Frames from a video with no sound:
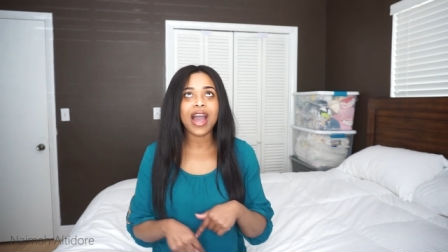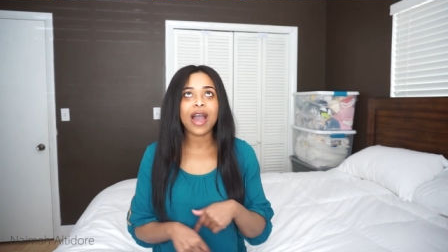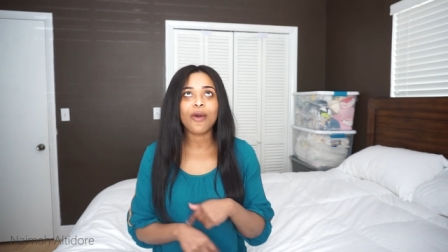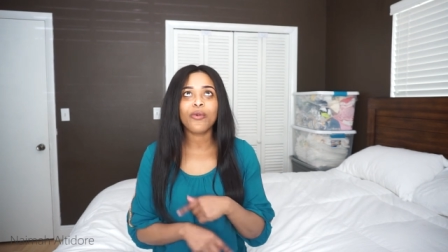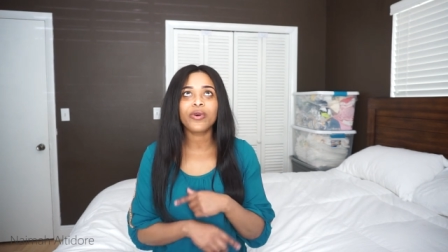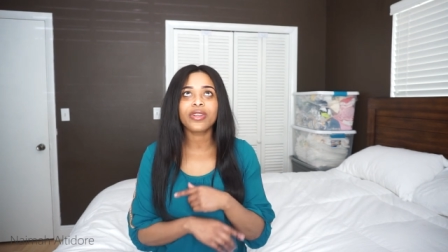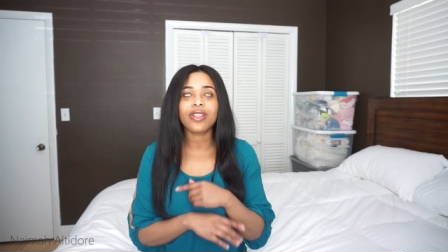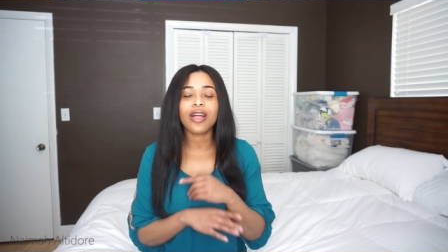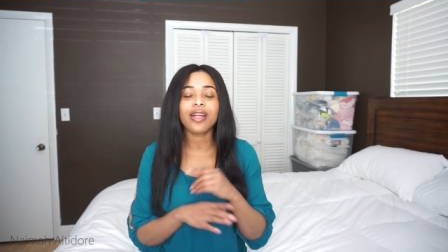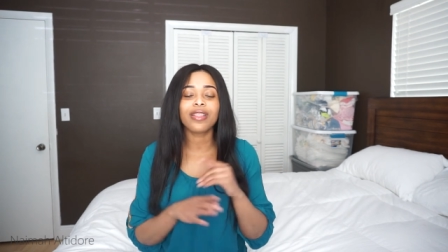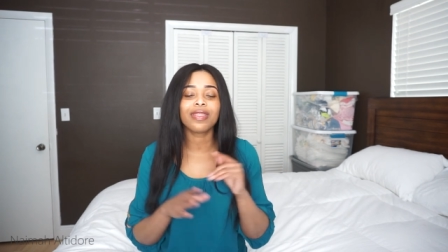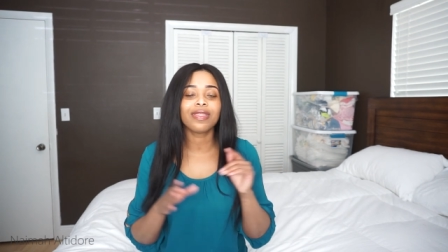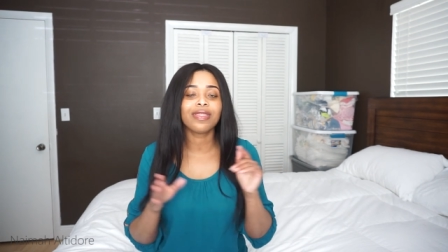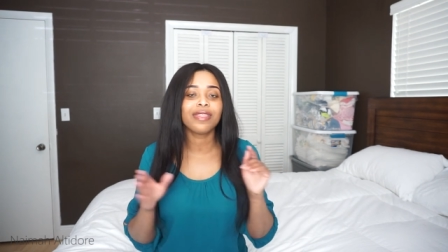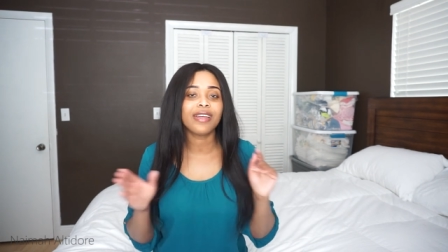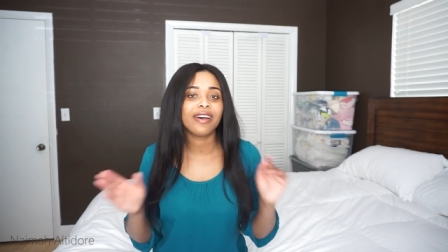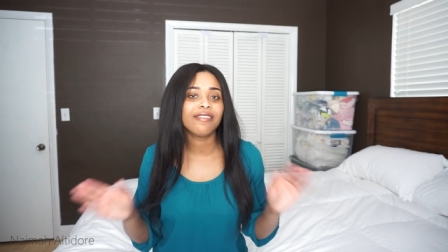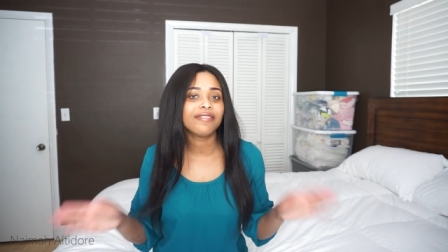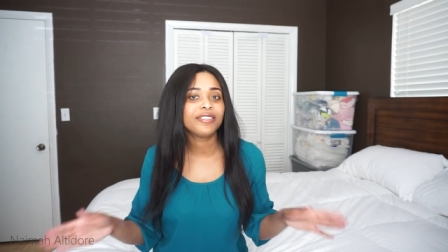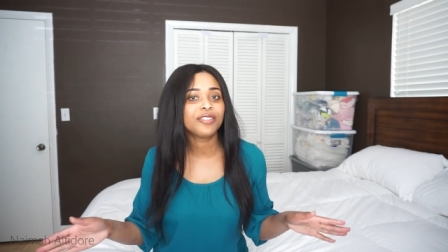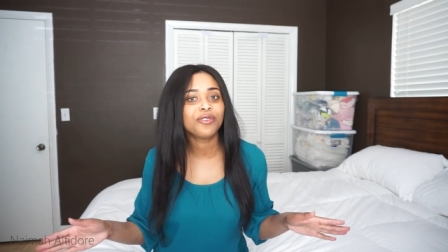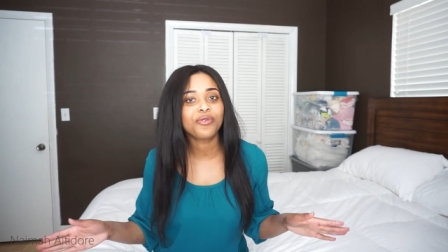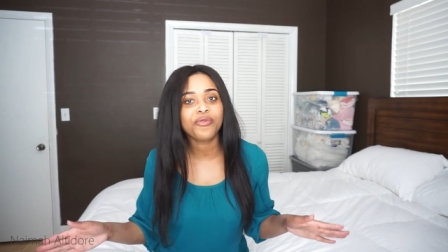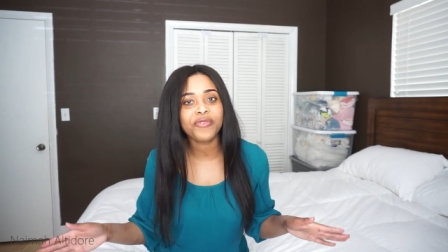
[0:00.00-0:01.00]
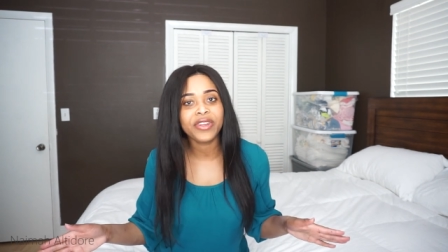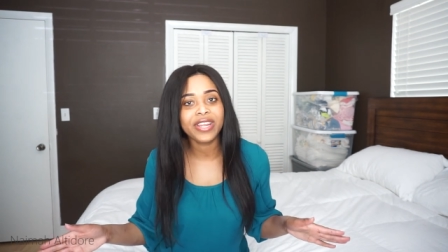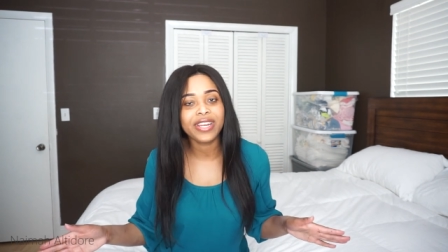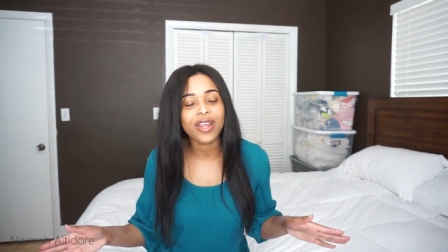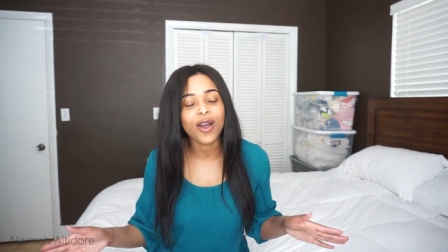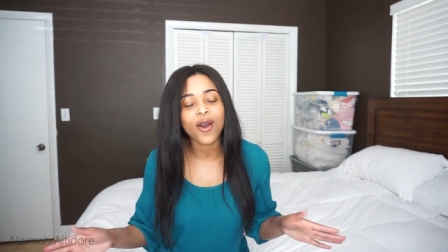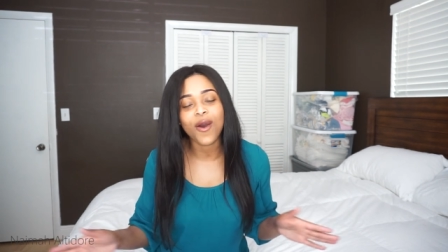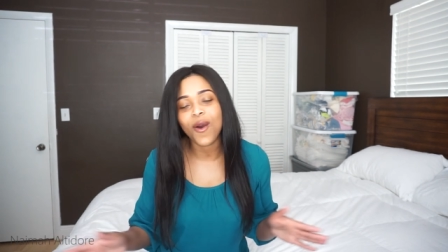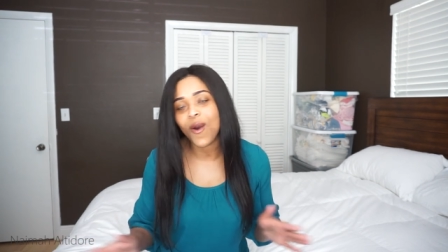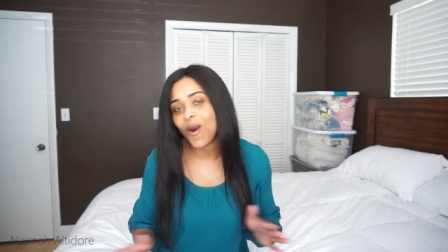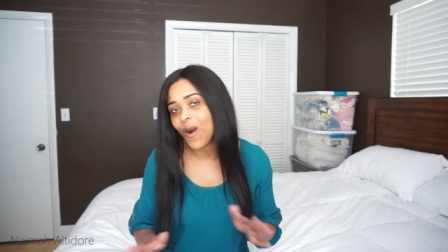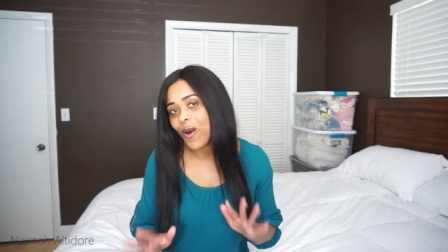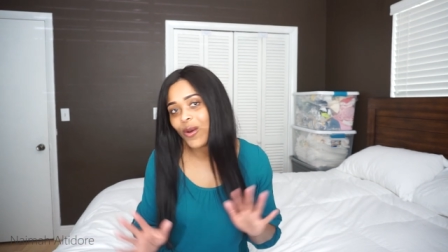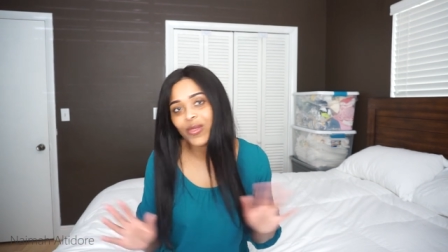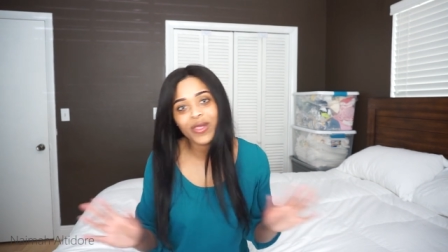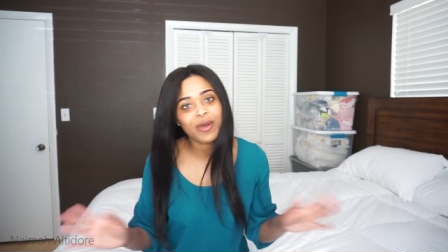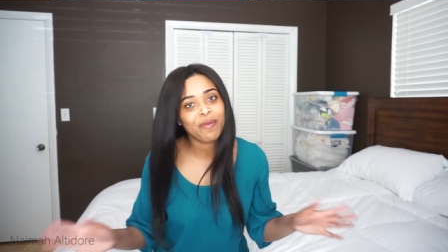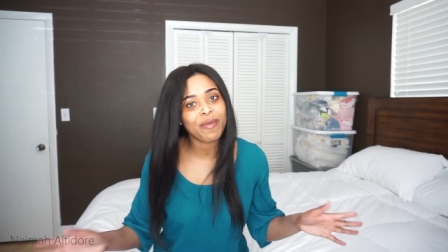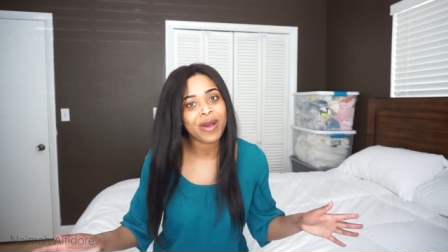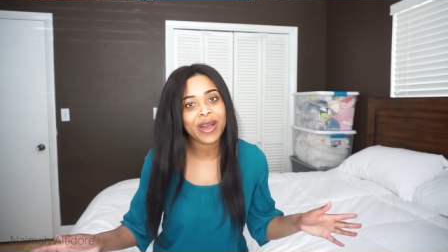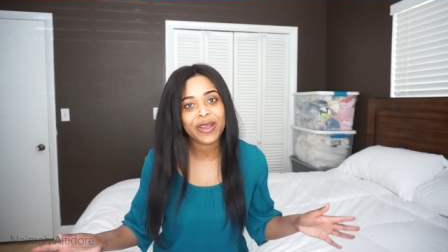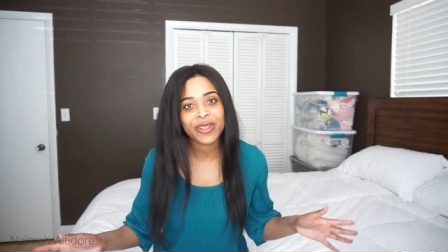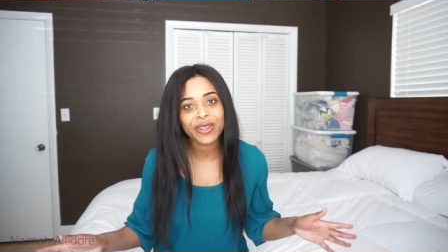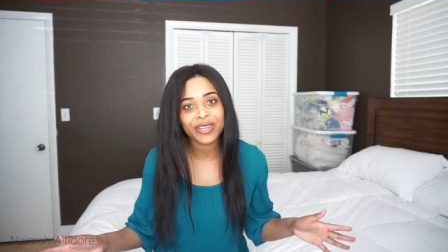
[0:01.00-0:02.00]
I would love to read all
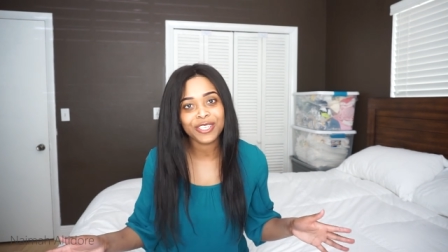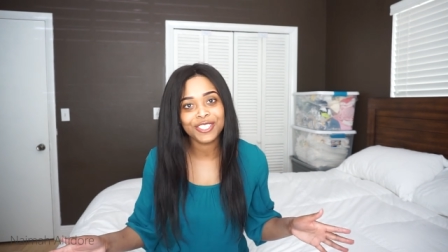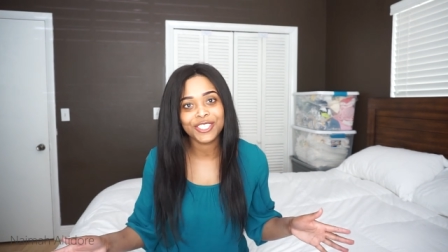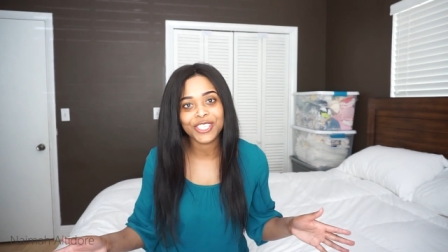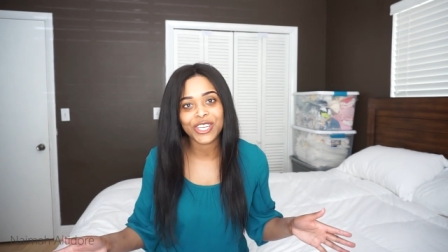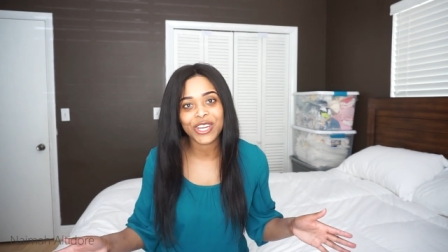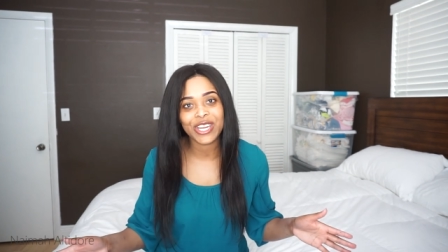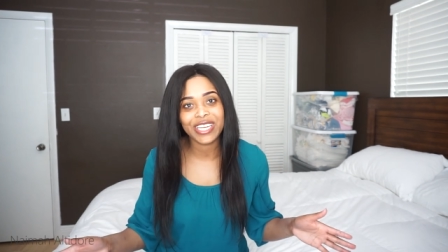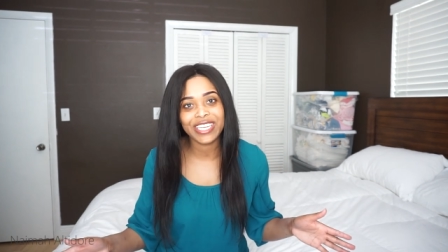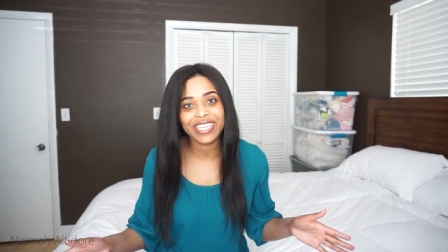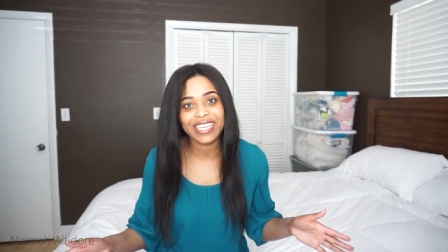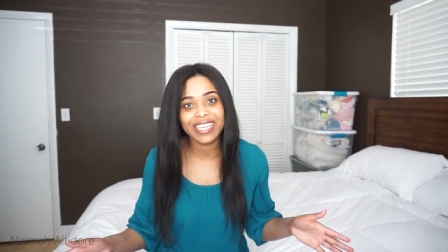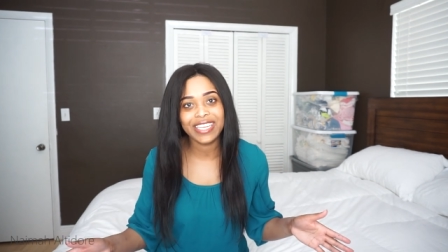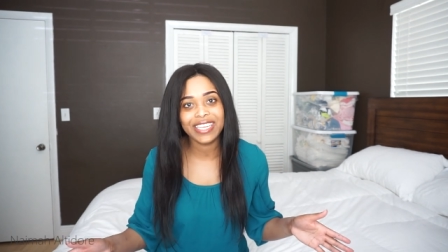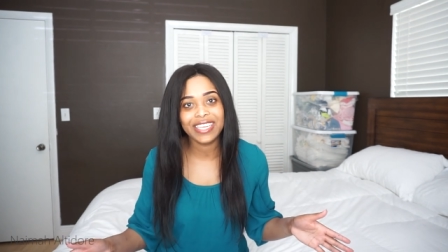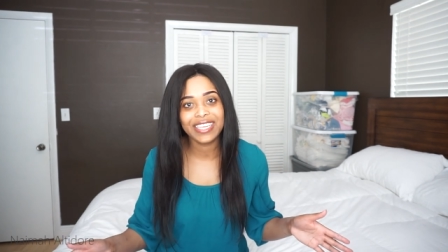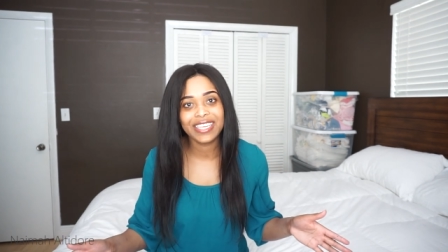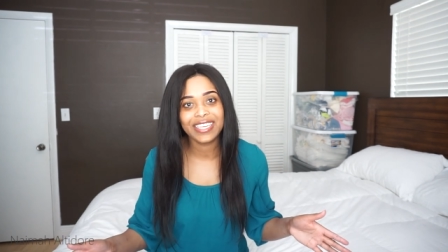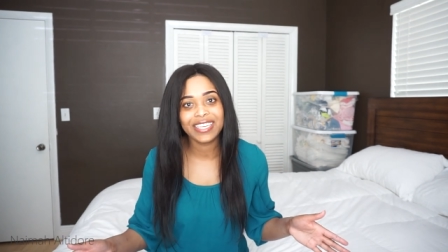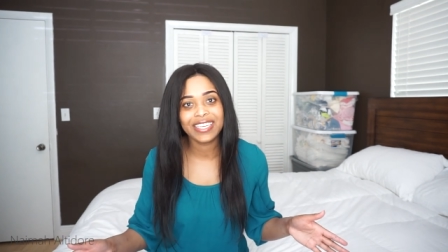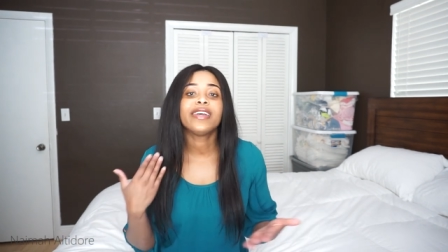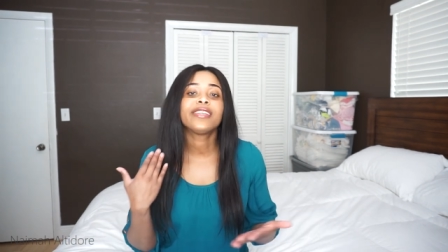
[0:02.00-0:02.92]
about your journey.